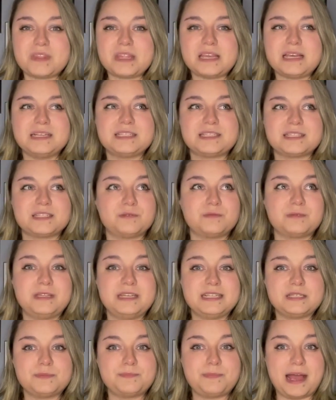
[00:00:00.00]
So
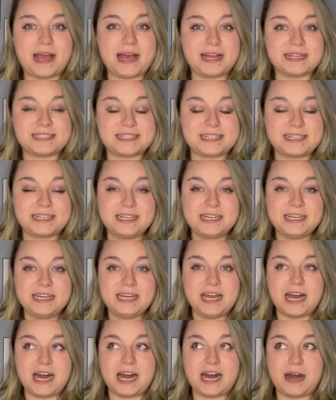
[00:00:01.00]
this past
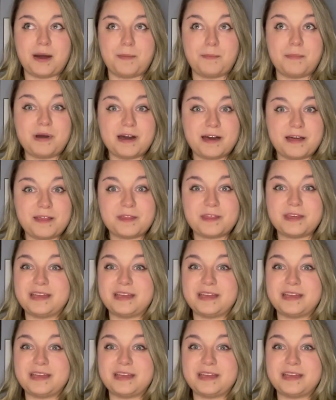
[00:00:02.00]
month